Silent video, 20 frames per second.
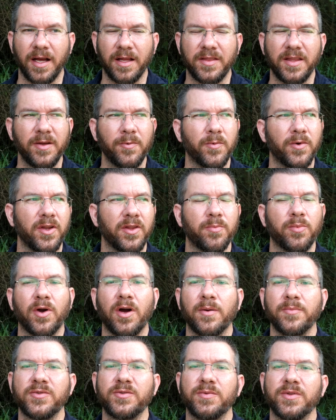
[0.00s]
I think one of the
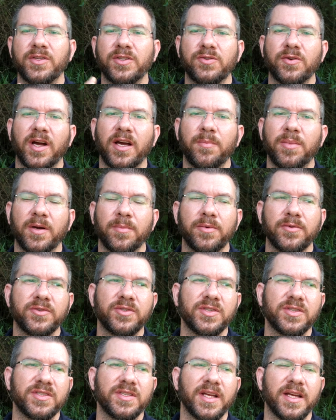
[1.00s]
problems with the dried
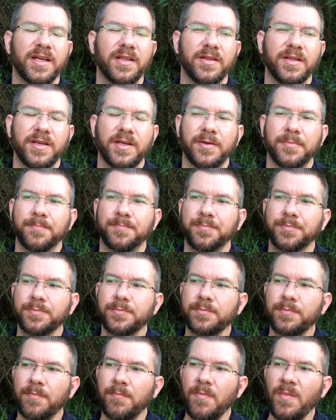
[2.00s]
peppers is that the
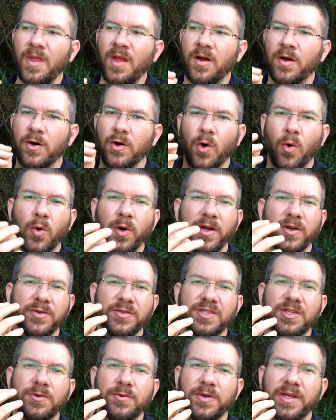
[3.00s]

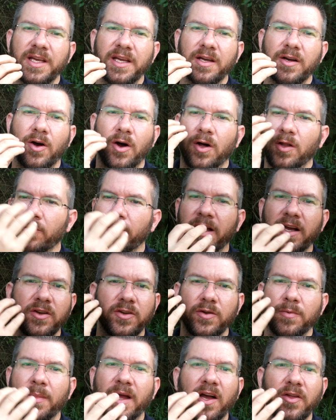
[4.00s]
oils don't get all
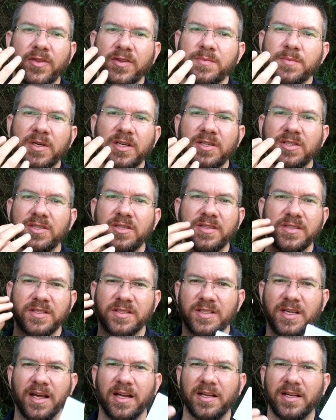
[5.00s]
around in your mouth as much because
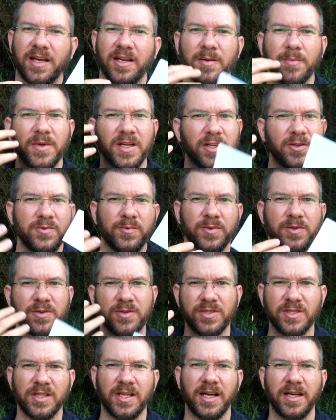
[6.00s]
it's got to kind of mix with
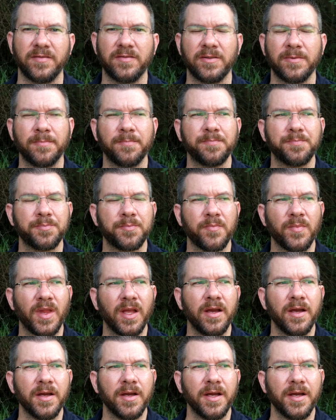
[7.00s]
your saliva,
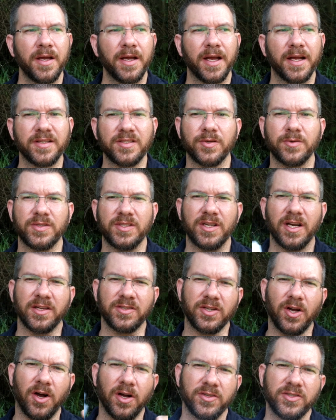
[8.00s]
and so it's not
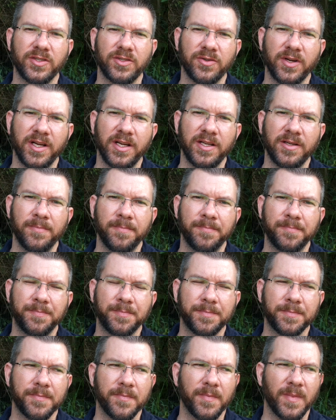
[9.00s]
as concentrated,
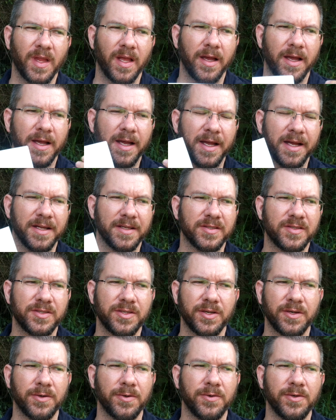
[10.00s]
and
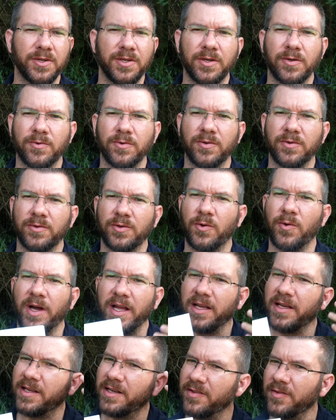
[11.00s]
so you don't
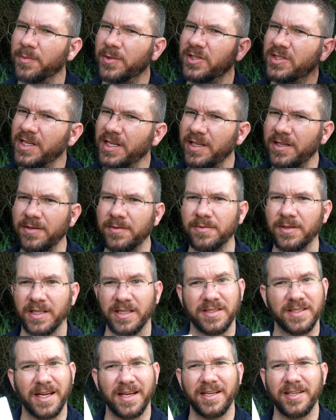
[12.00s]
quite get as much heat. At
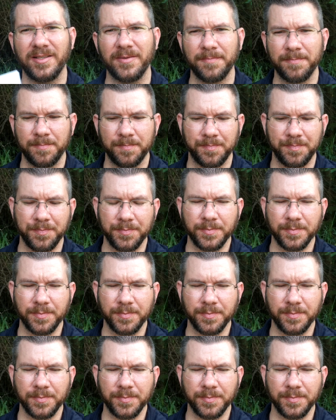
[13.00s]
least I didn't.